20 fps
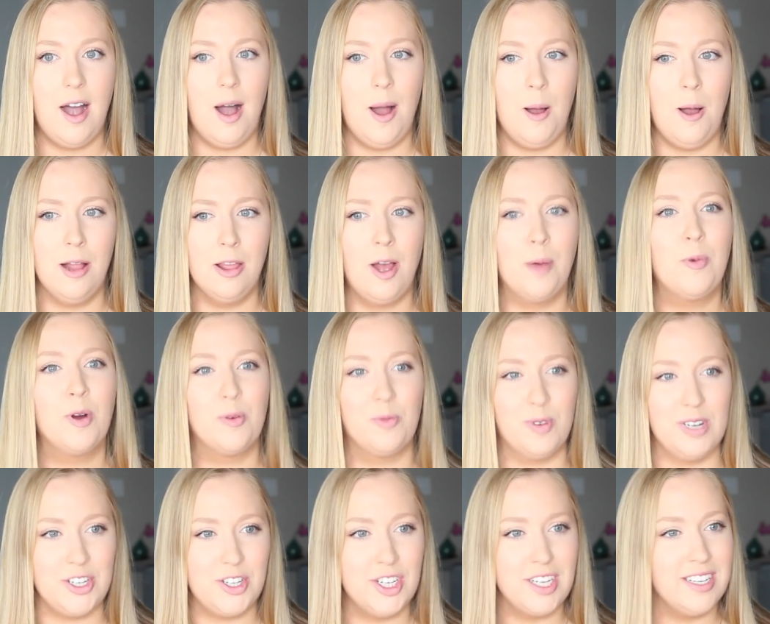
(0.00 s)
uh, a lot more
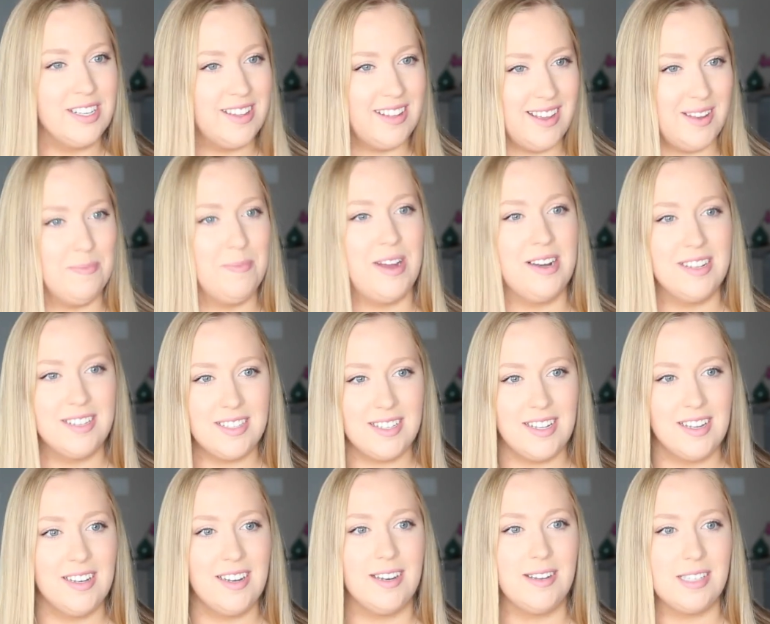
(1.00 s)
rigid than
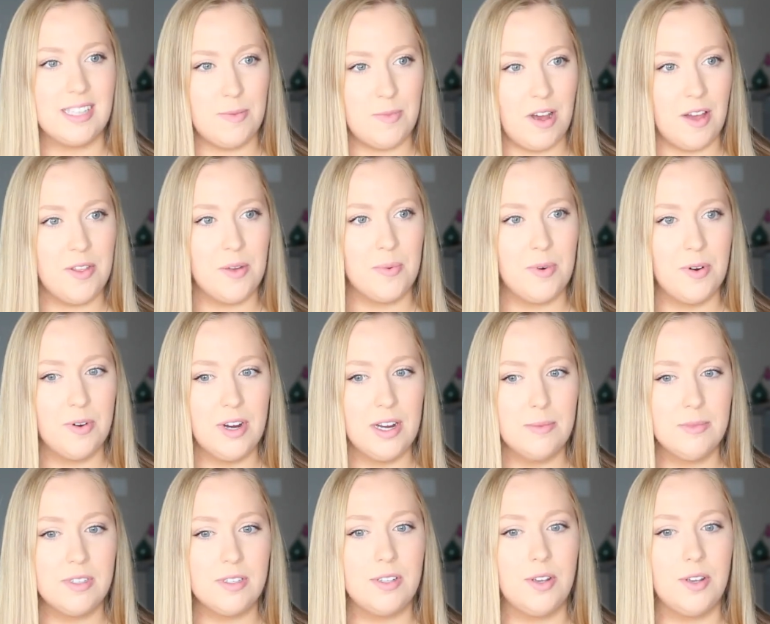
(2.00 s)
medicine and some other programs.